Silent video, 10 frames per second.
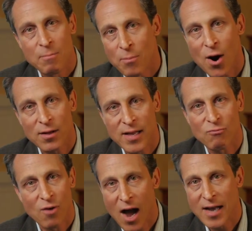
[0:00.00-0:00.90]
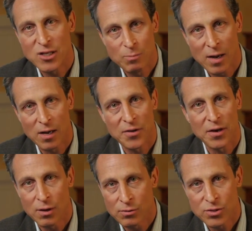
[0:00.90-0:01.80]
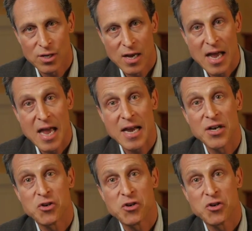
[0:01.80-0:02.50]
barley, rye, spelt, and oats, it can